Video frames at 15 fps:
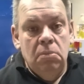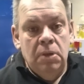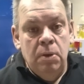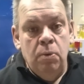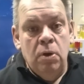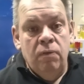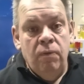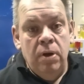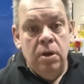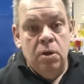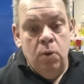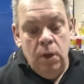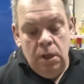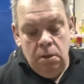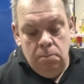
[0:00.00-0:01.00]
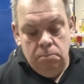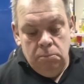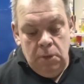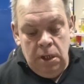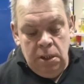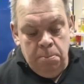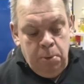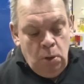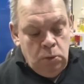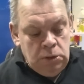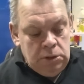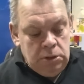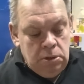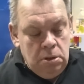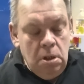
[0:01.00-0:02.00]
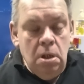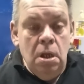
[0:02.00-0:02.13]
they were very quick in the post.